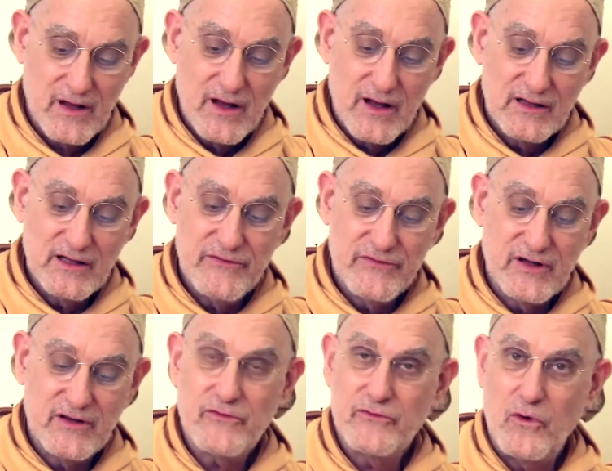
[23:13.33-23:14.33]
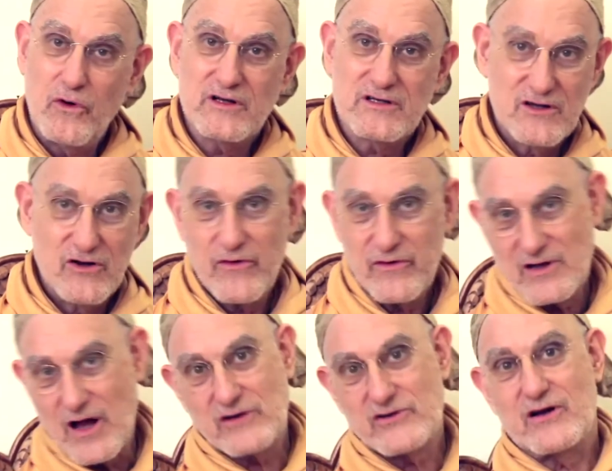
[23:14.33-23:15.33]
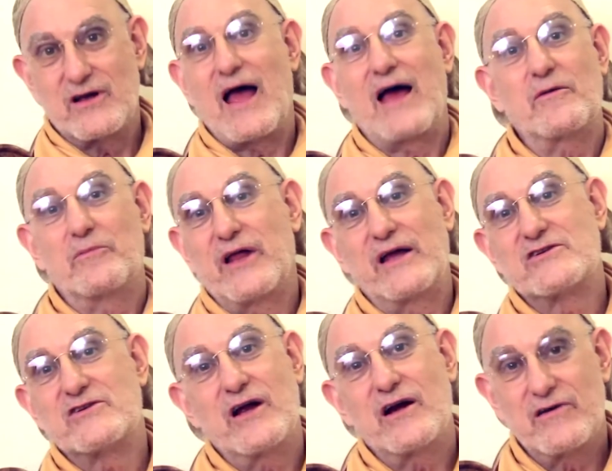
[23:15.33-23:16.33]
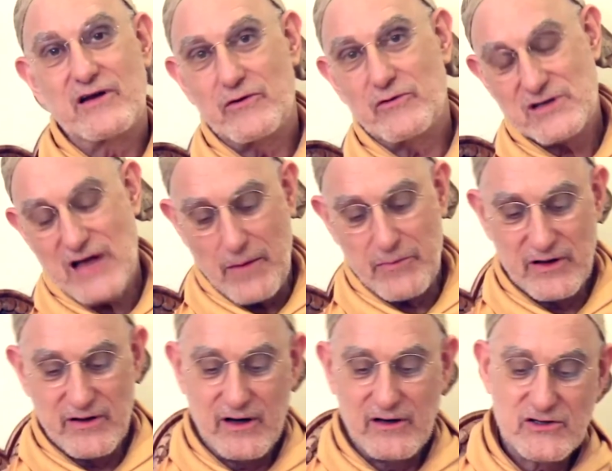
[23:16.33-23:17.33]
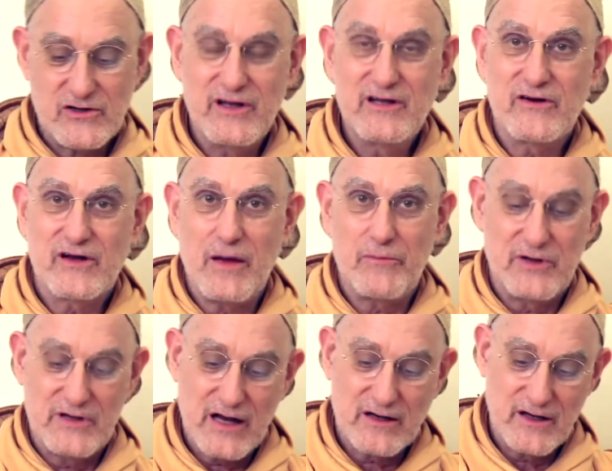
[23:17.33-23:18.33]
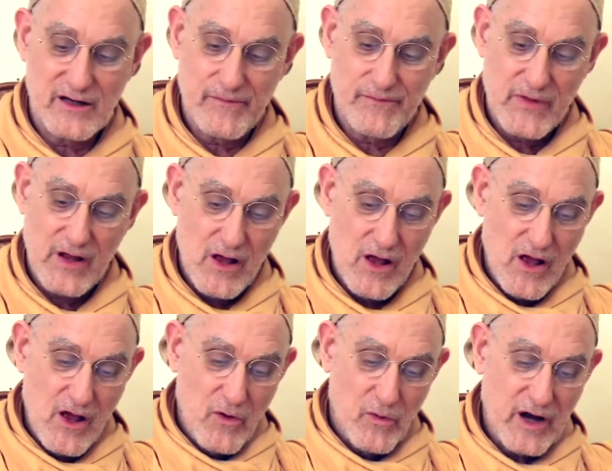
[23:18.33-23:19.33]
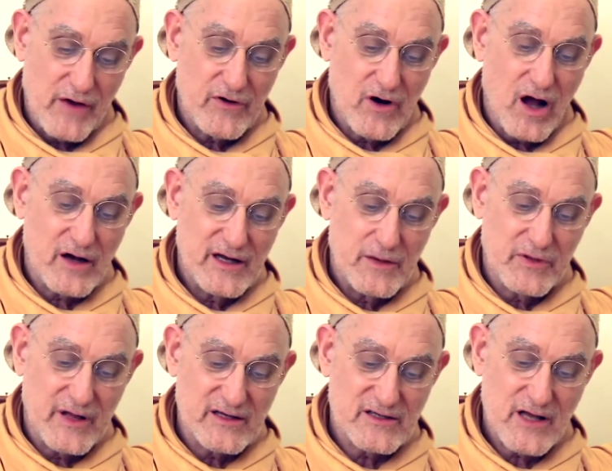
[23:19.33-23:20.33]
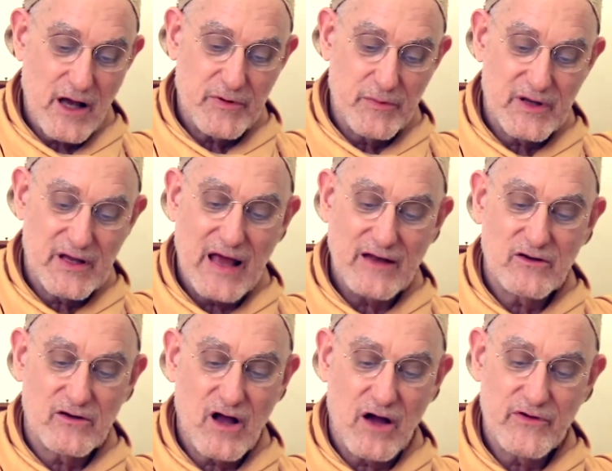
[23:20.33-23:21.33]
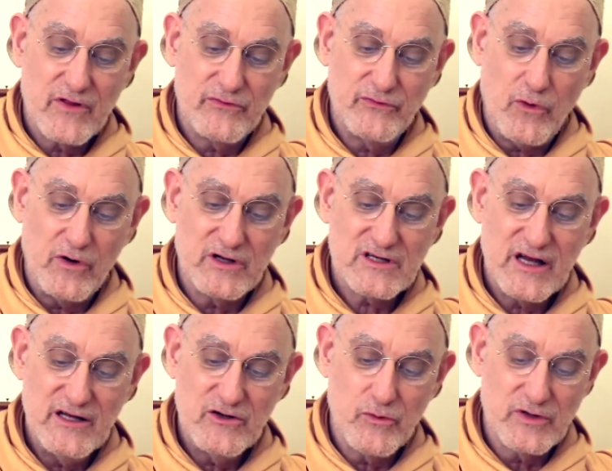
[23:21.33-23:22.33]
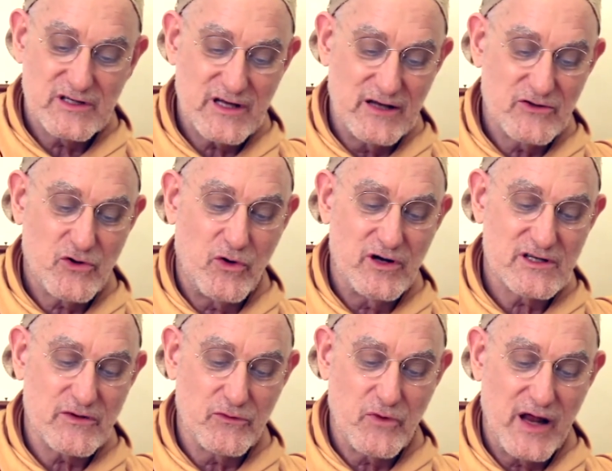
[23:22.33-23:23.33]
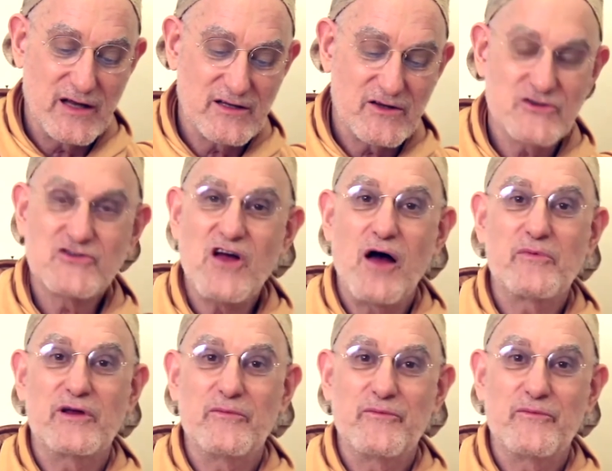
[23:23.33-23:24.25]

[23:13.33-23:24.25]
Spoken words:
lived in the forest. So Takshaka had a place there and he was happy there, so Indra kept protecting him. Whenever Agni blazed up and began to cover the forest, Indra would send torrents of rain to stop him.